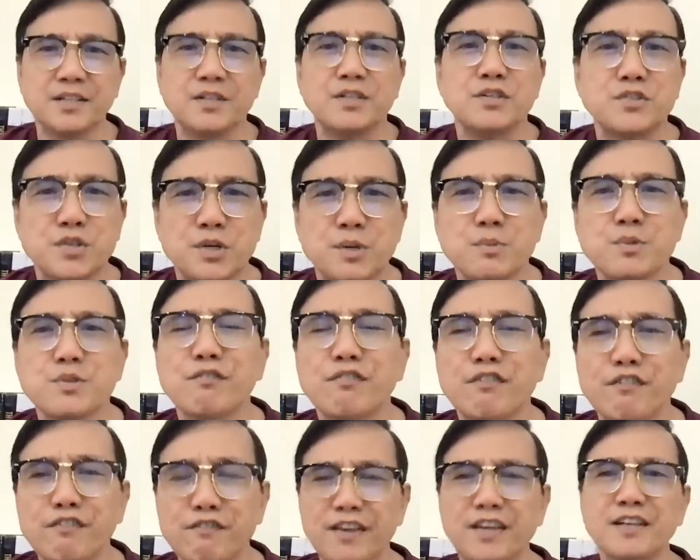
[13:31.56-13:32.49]
in terms of
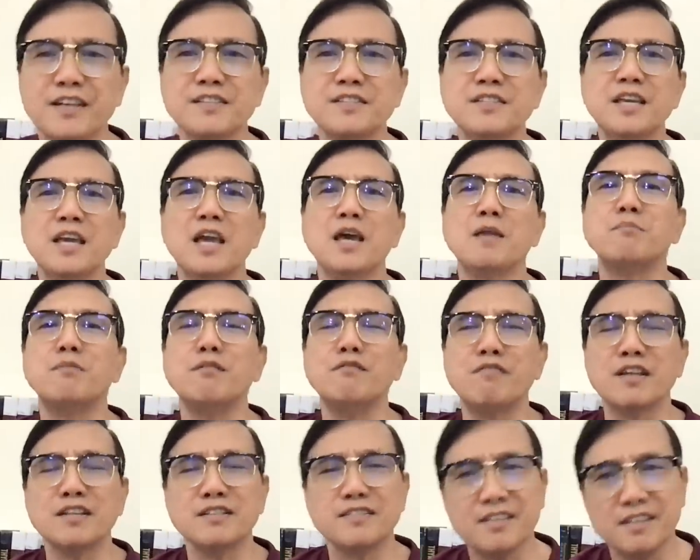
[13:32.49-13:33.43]
efficacy and
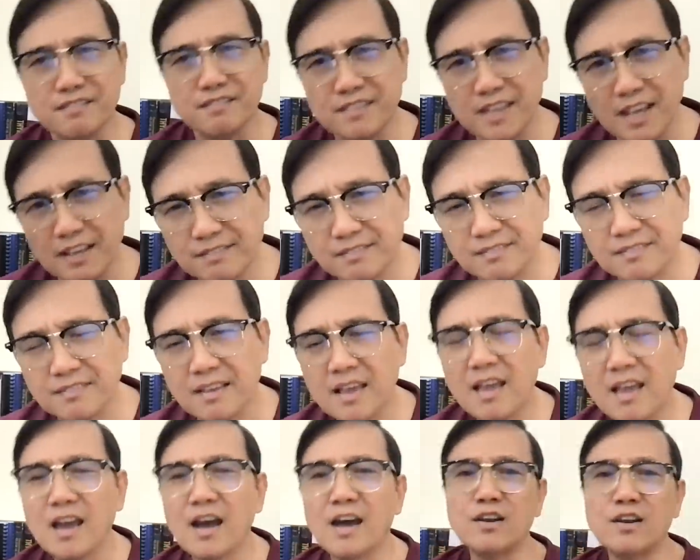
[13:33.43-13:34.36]
preventing death
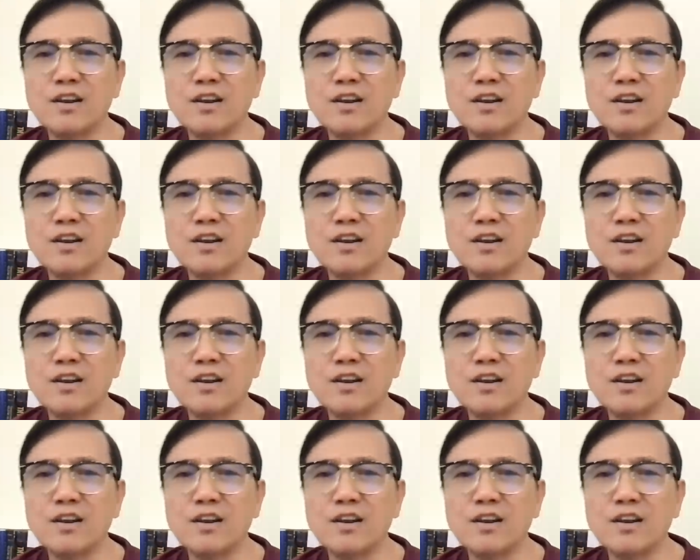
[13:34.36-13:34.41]
and